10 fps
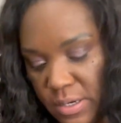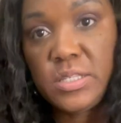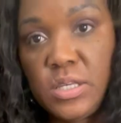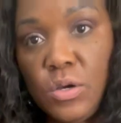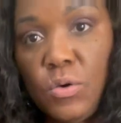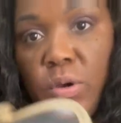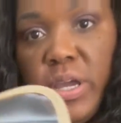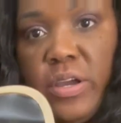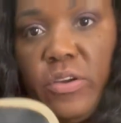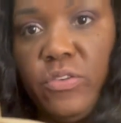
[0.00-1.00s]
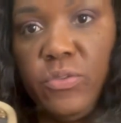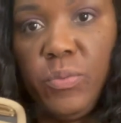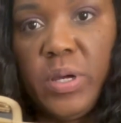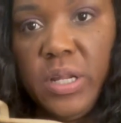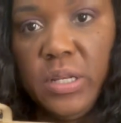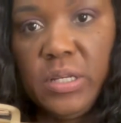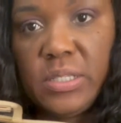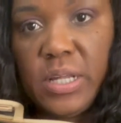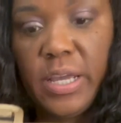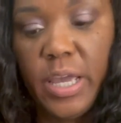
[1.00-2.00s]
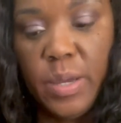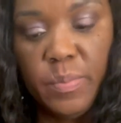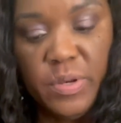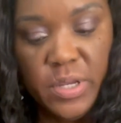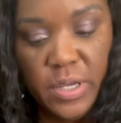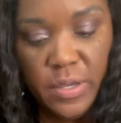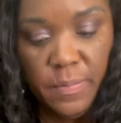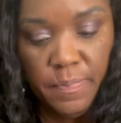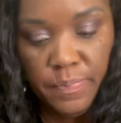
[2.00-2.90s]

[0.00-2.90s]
So here's what it looks like empty.